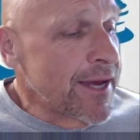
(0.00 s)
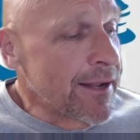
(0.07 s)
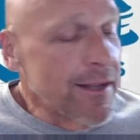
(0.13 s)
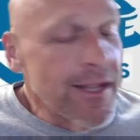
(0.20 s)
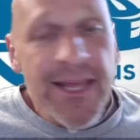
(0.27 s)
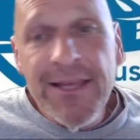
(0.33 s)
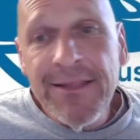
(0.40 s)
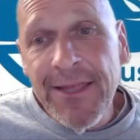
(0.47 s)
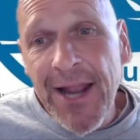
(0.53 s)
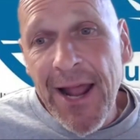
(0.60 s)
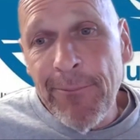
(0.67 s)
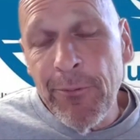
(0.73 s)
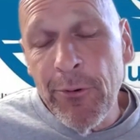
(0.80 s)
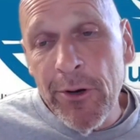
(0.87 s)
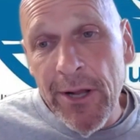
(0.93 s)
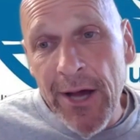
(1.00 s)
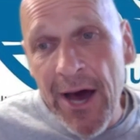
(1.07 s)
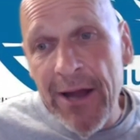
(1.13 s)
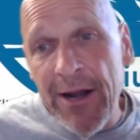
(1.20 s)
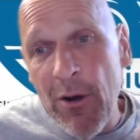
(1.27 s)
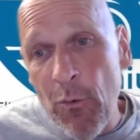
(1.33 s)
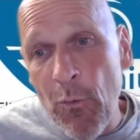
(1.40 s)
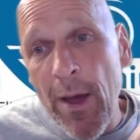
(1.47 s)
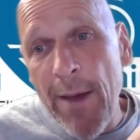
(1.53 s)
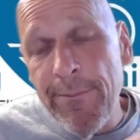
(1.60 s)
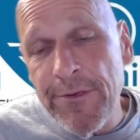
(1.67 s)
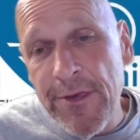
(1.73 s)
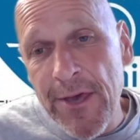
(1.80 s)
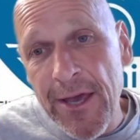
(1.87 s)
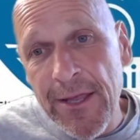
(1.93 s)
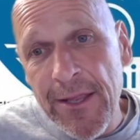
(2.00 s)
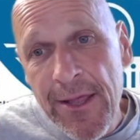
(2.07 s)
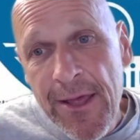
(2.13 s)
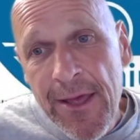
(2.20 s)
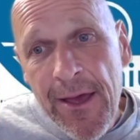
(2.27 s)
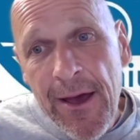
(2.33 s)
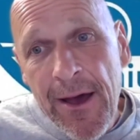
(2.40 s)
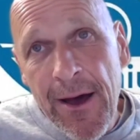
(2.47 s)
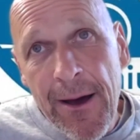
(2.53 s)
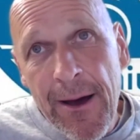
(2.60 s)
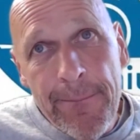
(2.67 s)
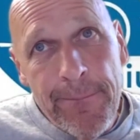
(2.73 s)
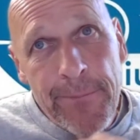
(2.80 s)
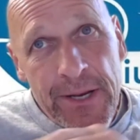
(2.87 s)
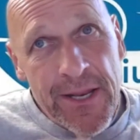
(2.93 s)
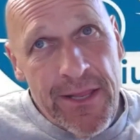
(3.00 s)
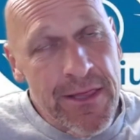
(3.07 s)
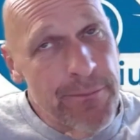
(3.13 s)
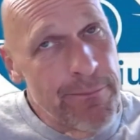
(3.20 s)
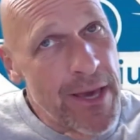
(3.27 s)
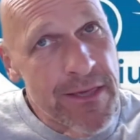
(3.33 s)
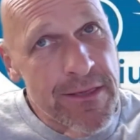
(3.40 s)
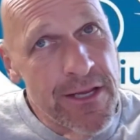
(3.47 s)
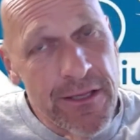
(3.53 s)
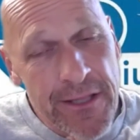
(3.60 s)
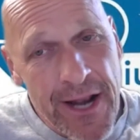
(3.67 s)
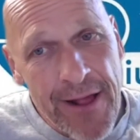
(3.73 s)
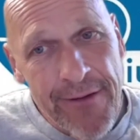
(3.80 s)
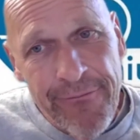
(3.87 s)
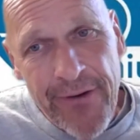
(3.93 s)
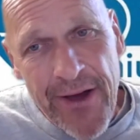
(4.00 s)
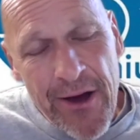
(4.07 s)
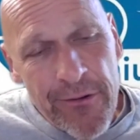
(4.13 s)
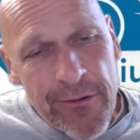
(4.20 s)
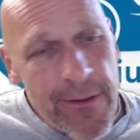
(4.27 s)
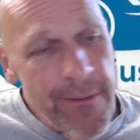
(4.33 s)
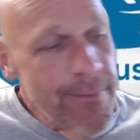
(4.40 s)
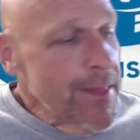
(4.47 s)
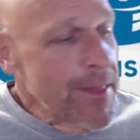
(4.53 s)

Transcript: link that I put on our website. But it's the best deal that I've found.